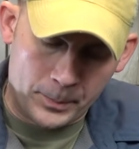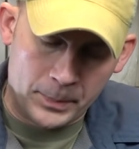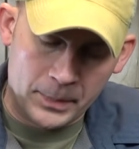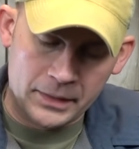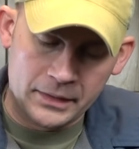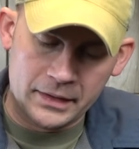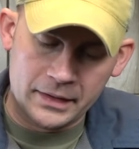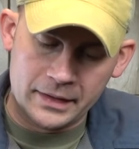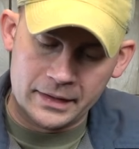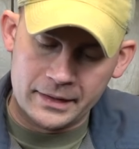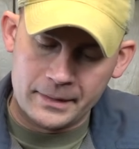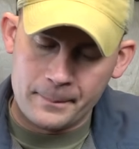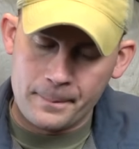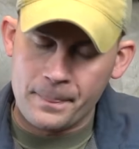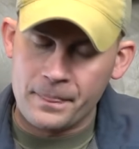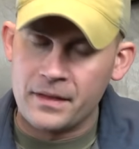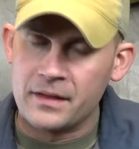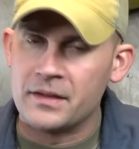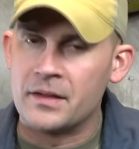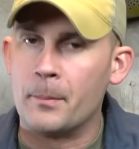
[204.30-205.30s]
But
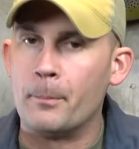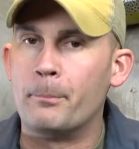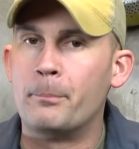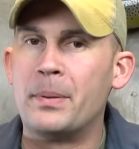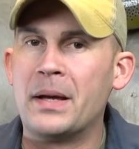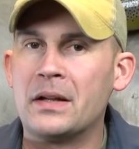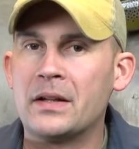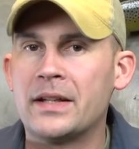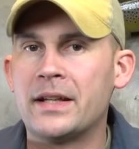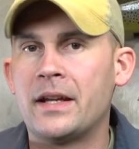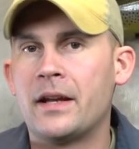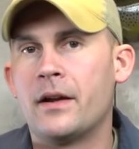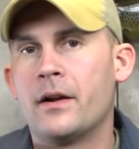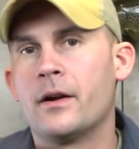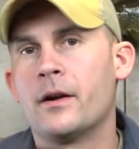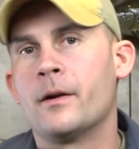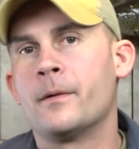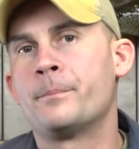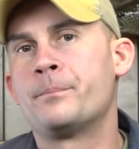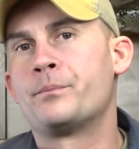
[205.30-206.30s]
the belly
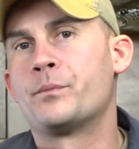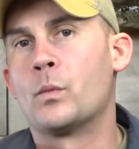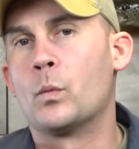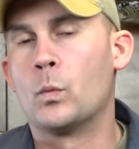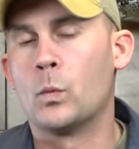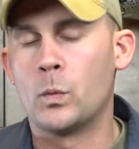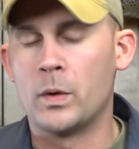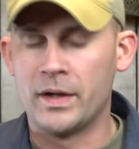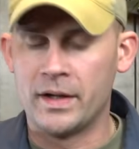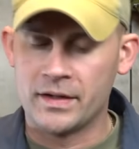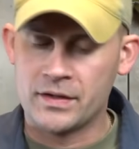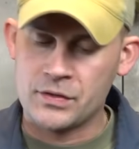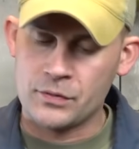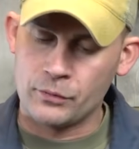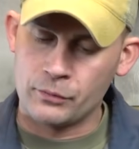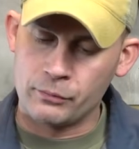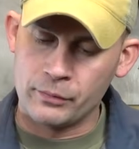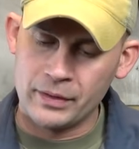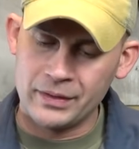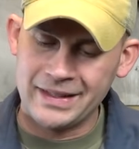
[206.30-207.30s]
hair, when it's
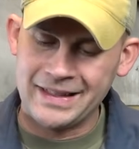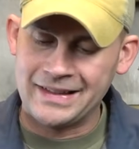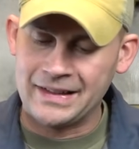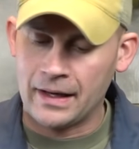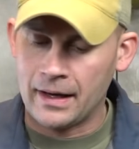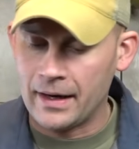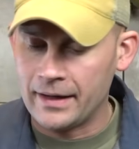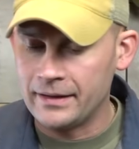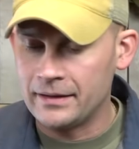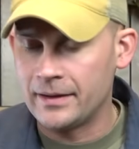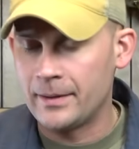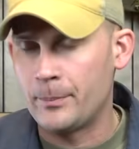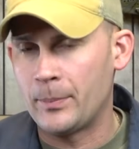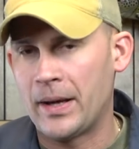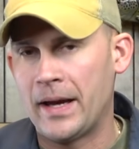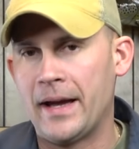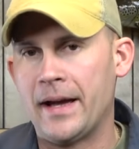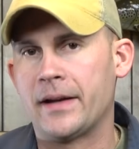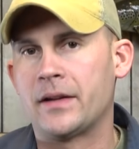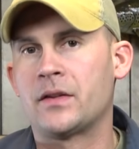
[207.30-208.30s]
really tightly
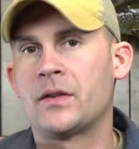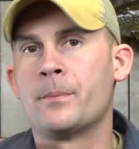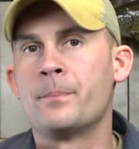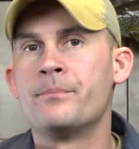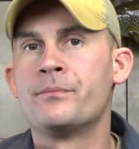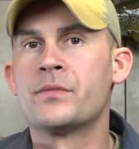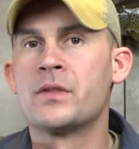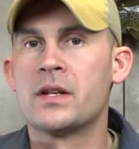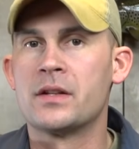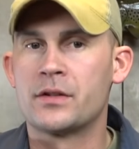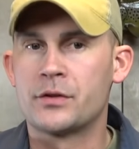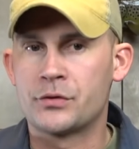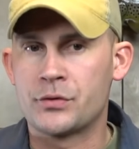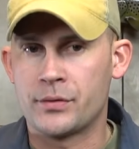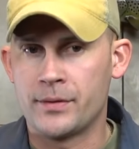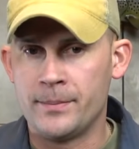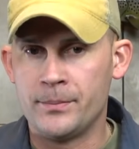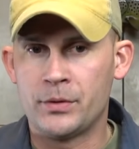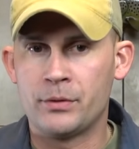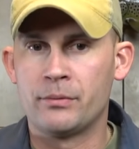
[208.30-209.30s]
packed,
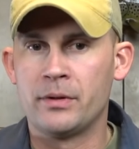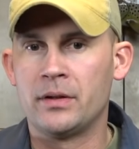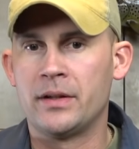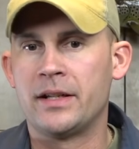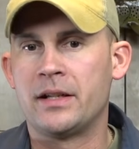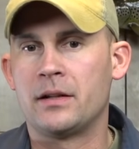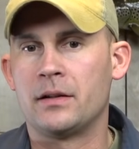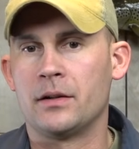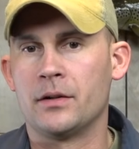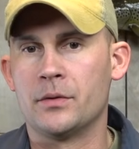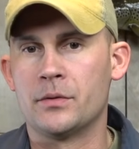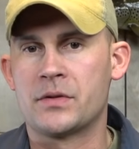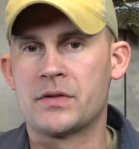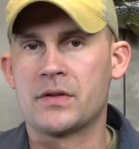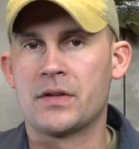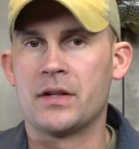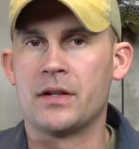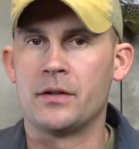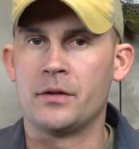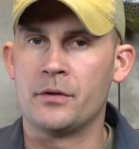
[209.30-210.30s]
trimmed really
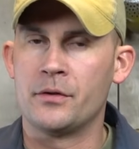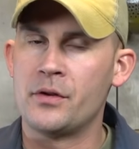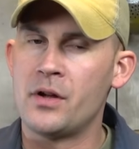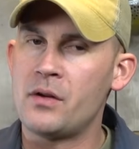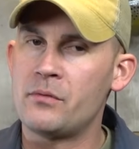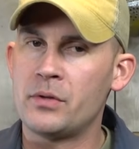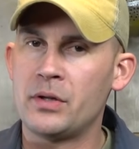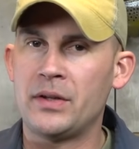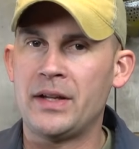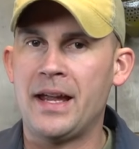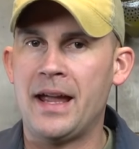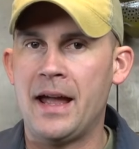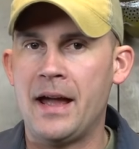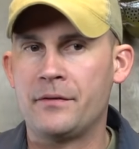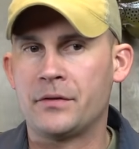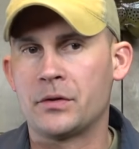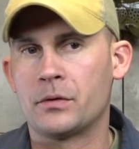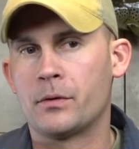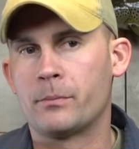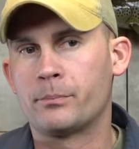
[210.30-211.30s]
close, you're not really
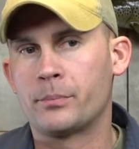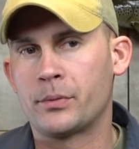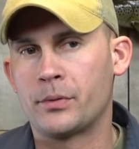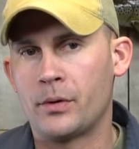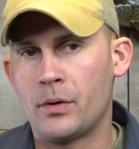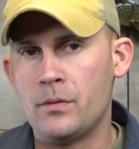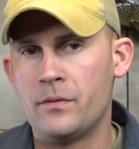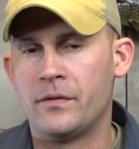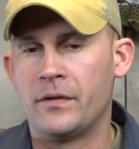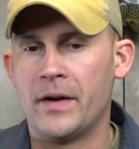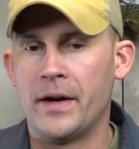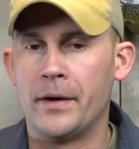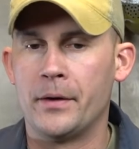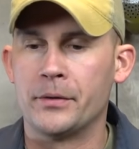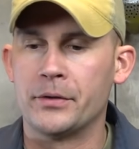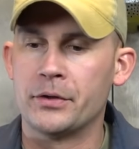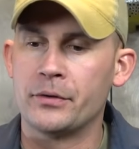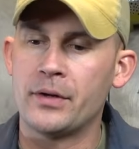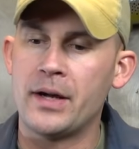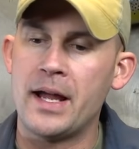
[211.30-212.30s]
after a
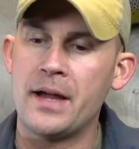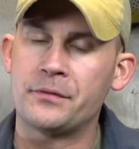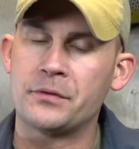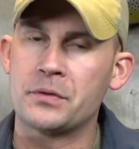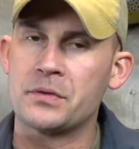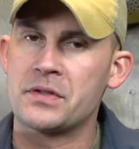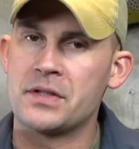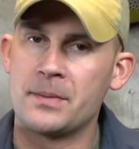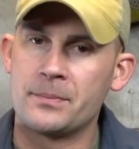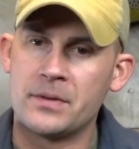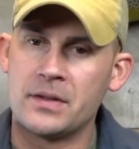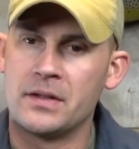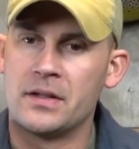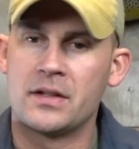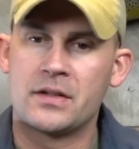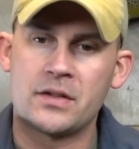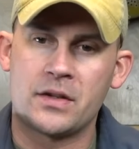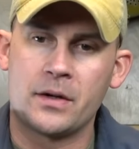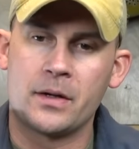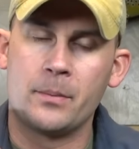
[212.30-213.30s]
profile. You're after something
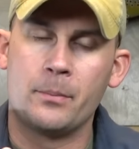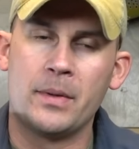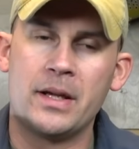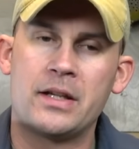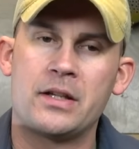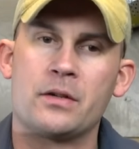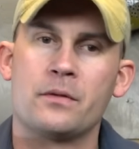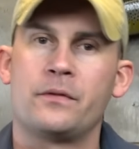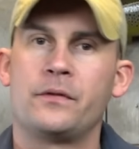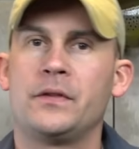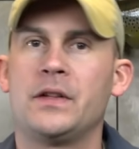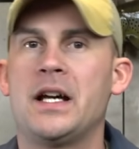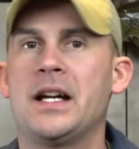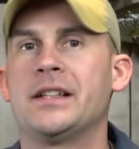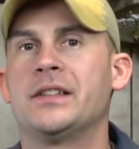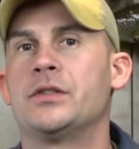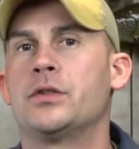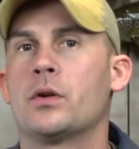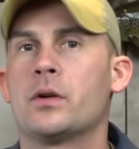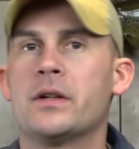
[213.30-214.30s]
that's going to make your
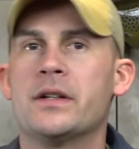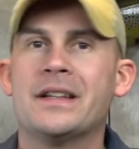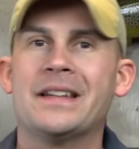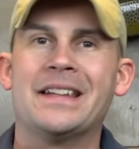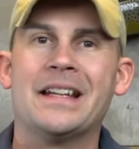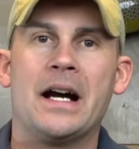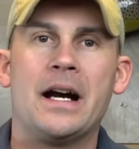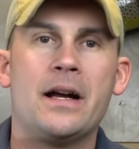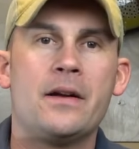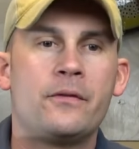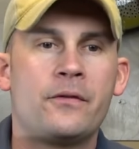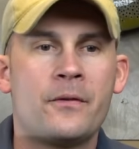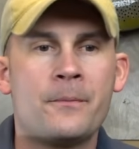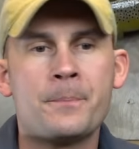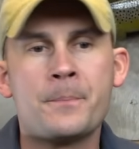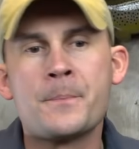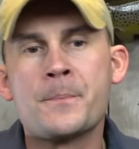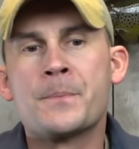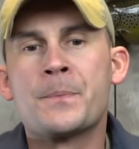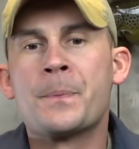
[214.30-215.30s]
fly dart and dive.
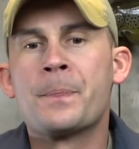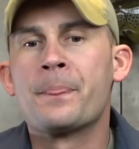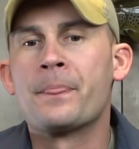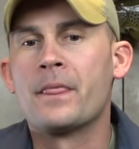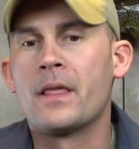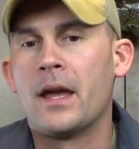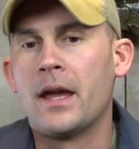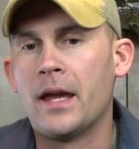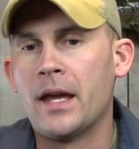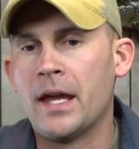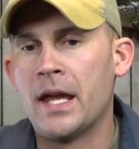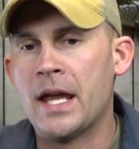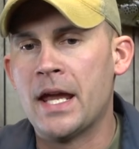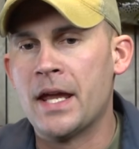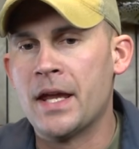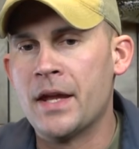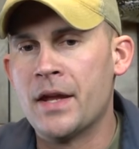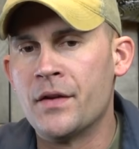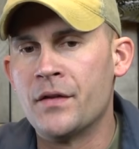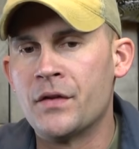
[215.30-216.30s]

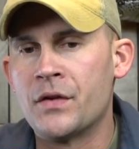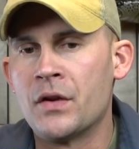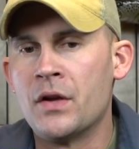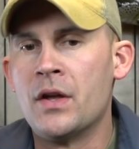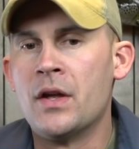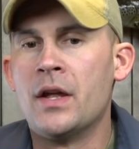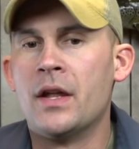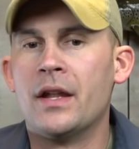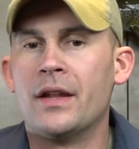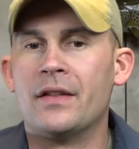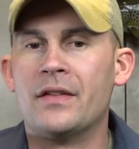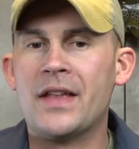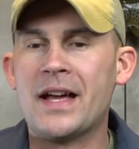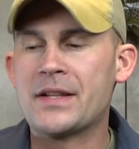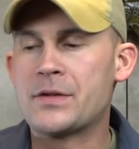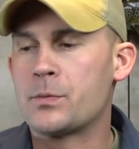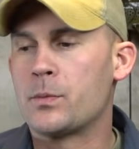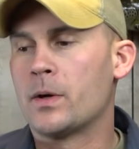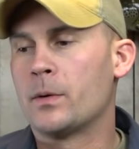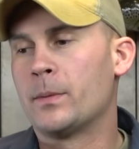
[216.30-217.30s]
And
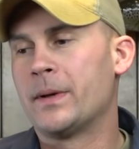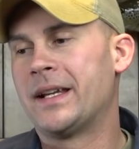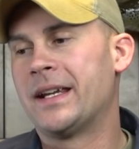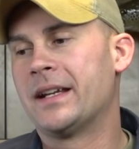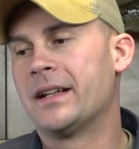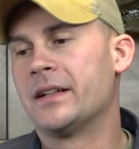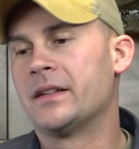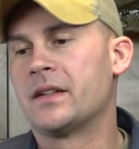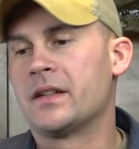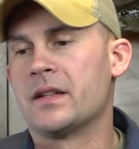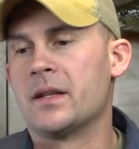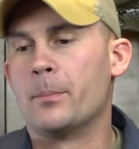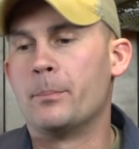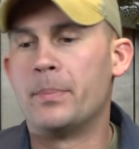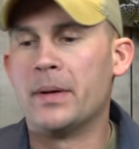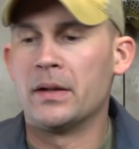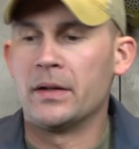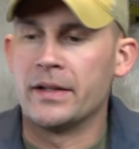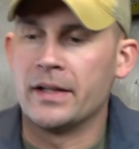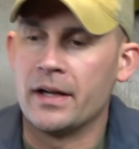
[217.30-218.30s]
that's where we get into the
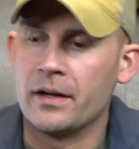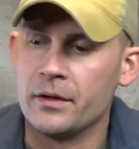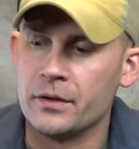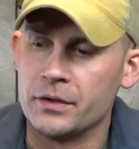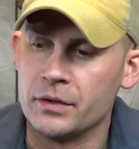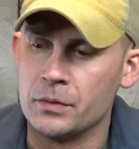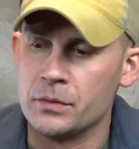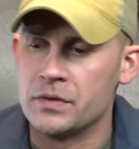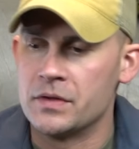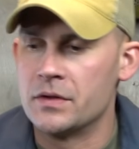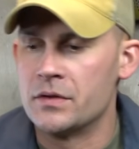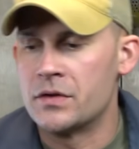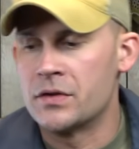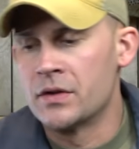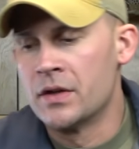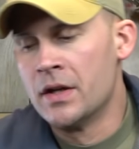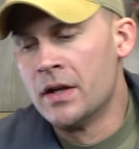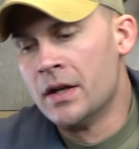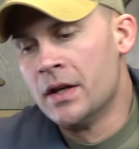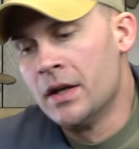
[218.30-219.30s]
belly hair usage.